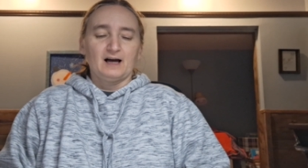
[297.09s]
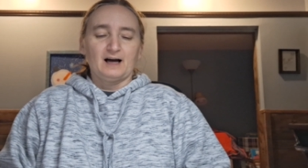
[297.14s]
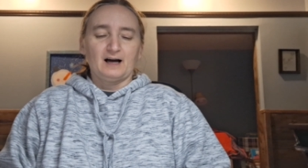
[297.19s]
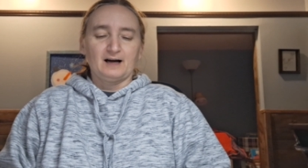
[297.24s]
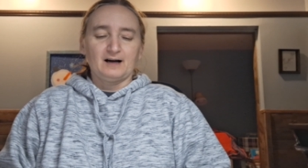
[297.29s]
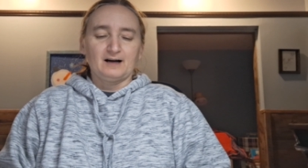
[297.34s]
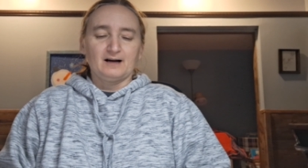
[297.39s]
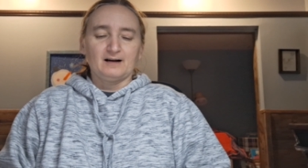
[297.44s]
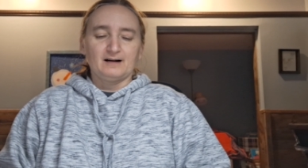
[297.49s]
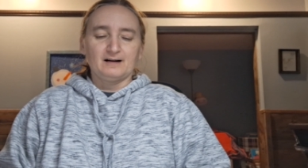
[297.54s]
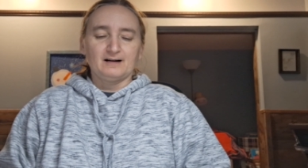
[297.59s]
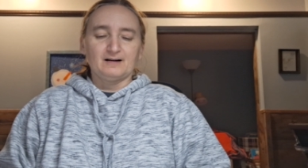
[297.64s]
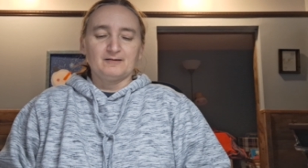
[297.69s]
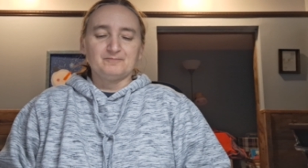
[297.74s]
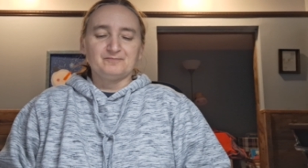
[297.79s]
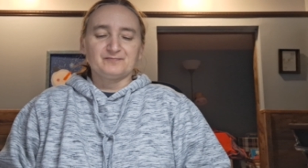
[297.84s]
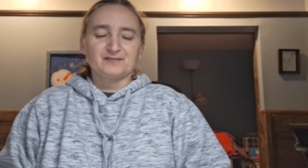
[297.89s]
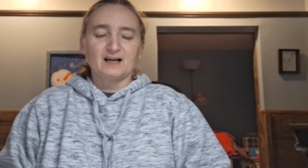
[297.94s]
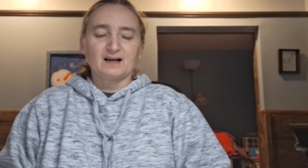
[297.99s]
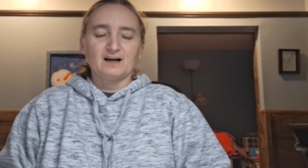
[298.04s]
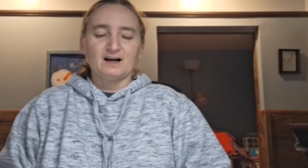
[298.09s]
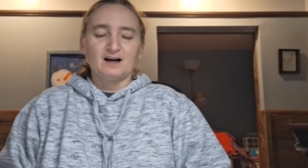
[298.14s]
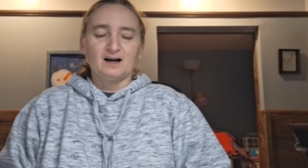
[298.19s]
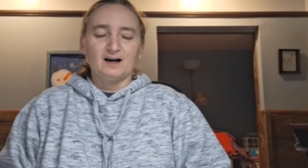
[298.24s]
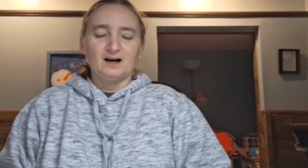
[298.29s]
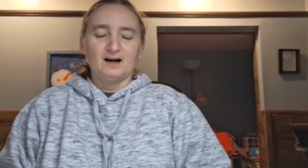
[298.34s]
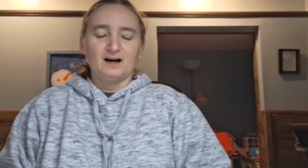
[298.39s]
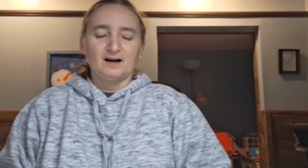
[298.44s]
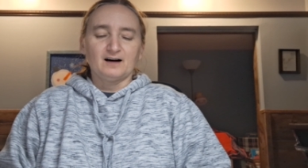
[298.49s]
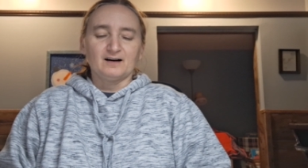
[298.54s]
Uh,
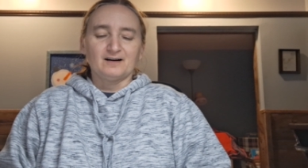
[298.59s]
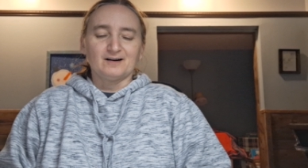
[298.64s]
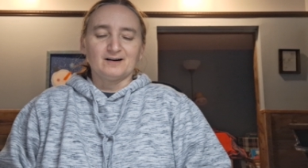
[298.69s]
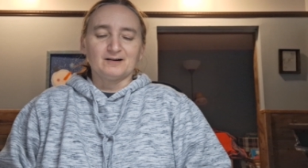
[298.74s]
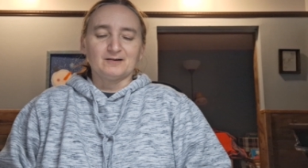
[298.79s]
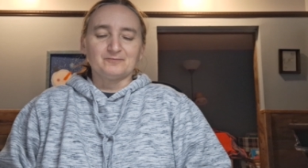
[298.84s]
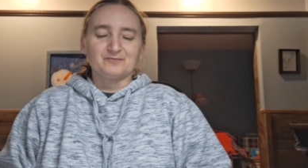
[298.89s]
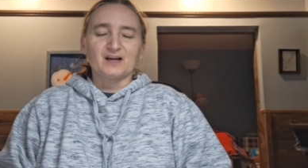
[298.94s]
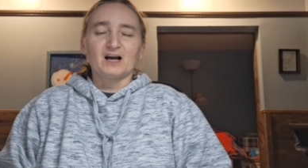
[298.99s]
um,